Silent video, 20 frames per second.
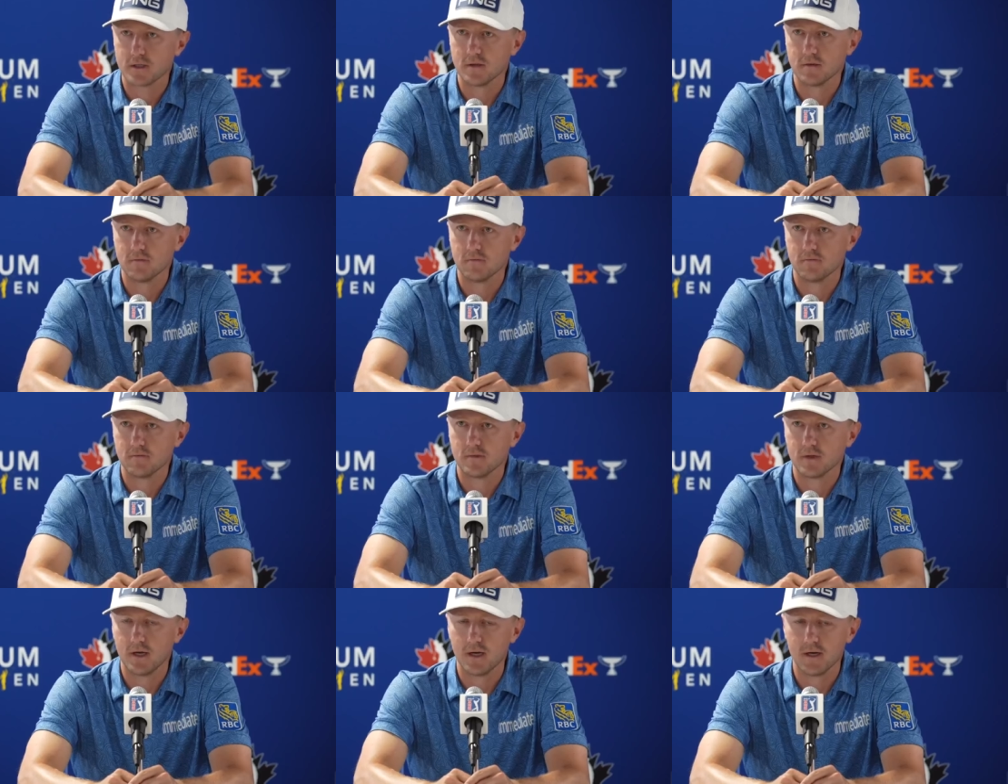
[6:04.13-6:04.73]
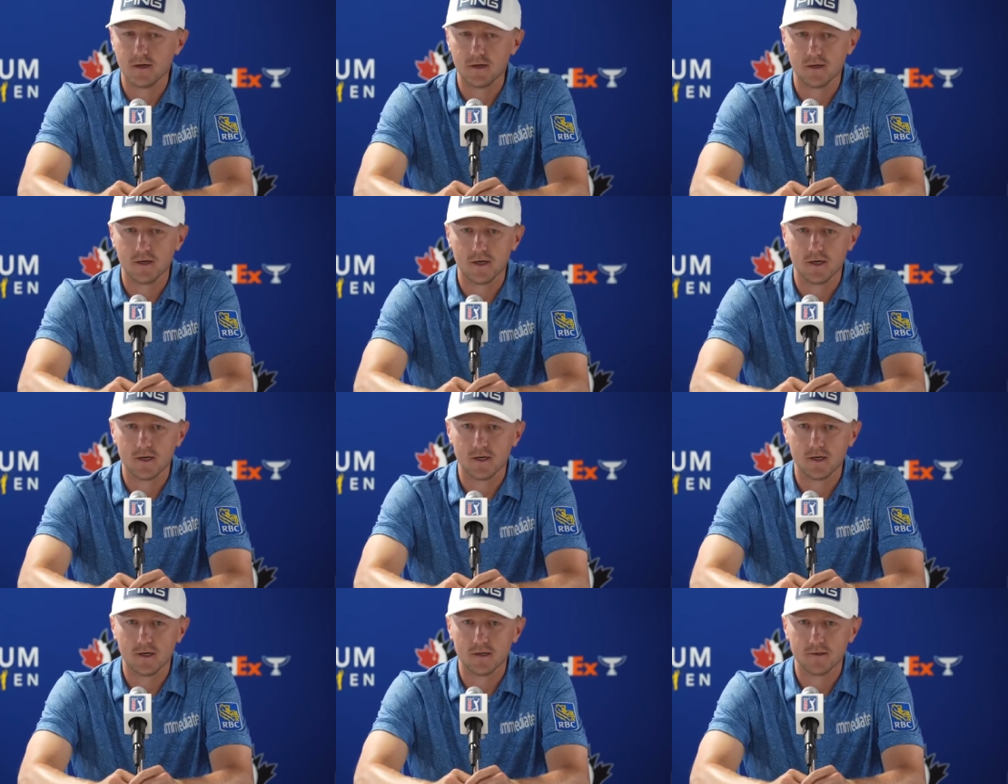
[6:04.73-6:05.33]
And
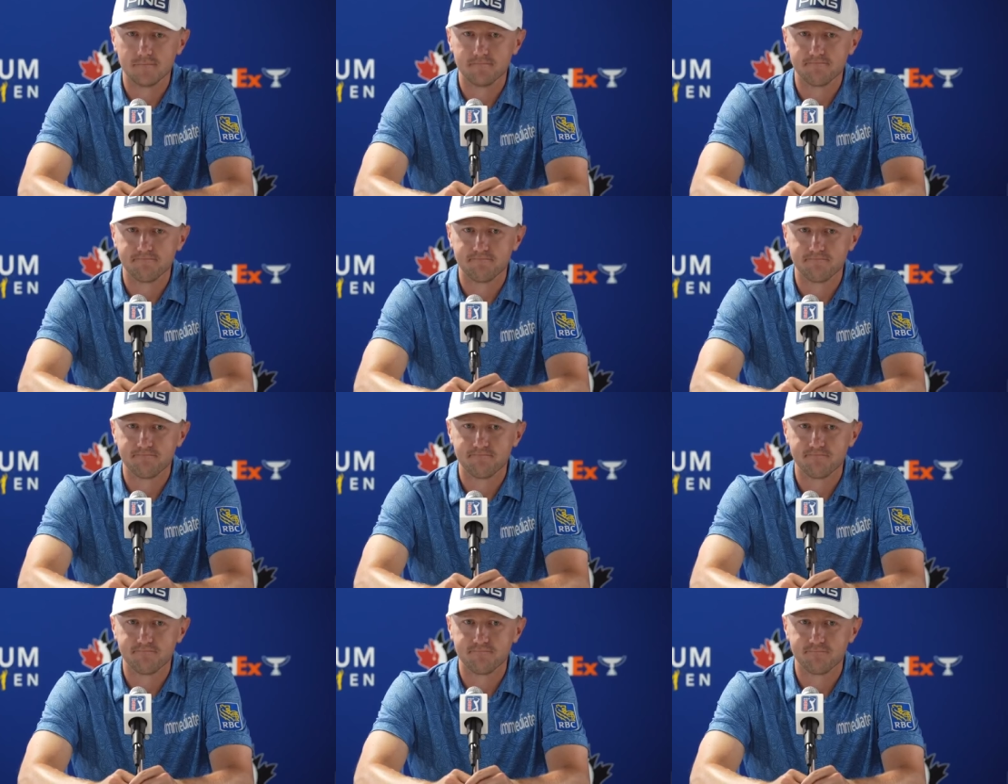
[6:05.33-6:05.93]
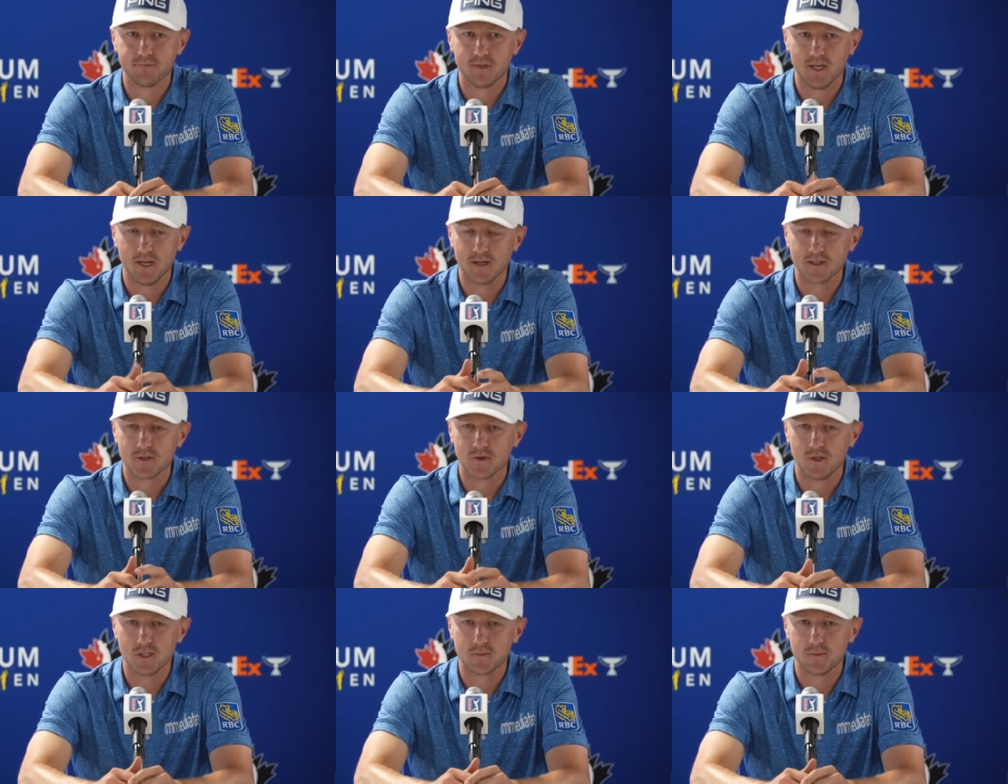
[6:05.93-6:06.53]
so
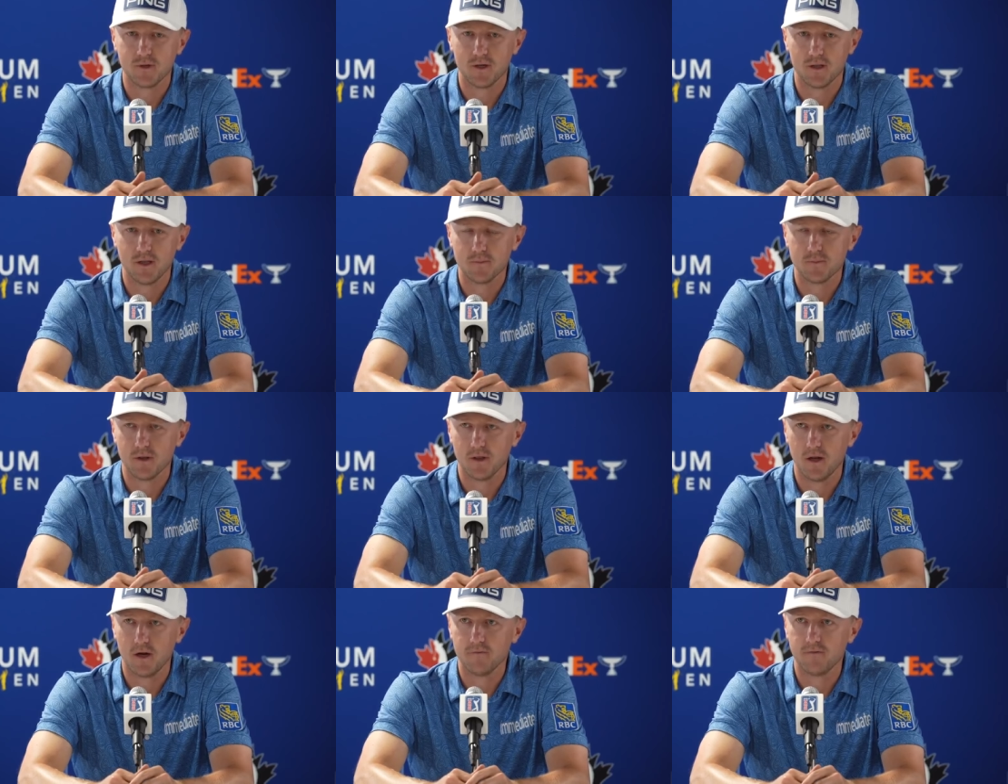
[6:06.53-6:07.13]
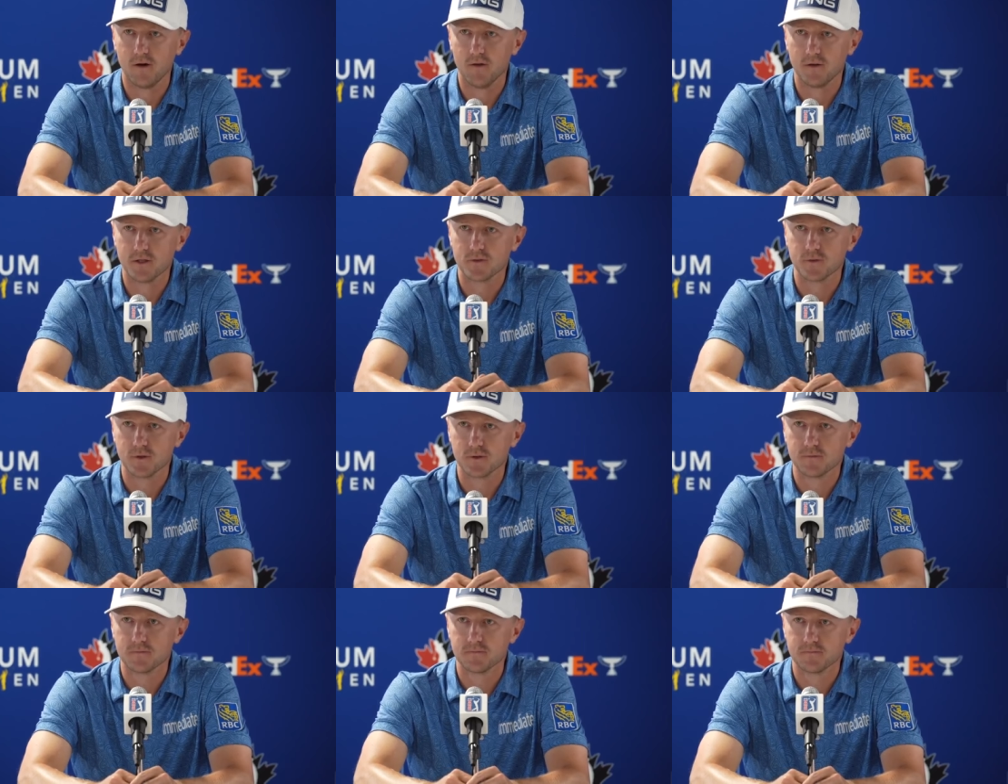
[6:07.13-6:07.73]
it's been a lot of fun this week.